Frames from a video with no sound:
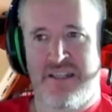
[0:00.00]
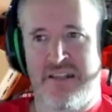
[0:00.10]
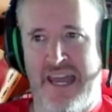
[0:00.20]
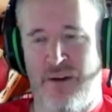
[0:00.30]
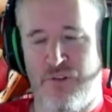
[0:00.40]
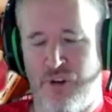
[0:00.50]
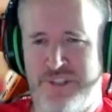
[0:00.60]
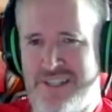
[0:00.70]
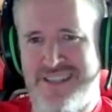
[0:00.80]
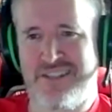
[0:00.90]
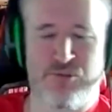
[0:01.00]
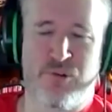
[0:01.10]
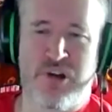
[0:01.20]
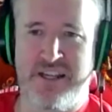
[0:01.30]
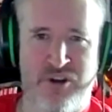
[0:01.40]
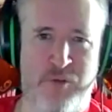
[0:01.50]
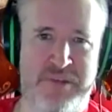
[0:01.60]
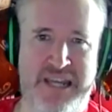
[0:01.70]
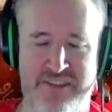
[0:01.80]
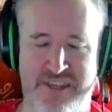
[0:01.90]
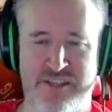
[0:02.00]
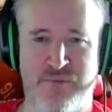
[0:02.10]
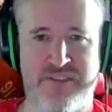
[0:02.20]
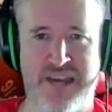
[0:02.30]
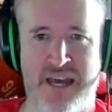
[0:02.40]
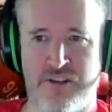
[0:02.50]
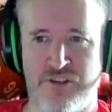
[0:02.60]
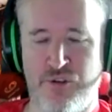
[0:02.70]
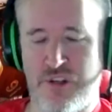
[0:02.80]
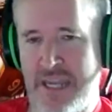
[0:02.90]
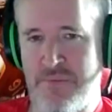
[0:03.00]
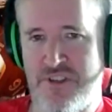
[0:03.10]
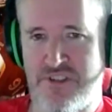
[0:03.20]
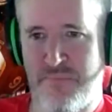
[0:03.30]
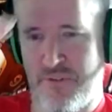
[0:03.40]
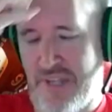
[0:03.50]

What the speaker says: Now, Cortex then does all kinds of complicated things with that because you could keep this simple.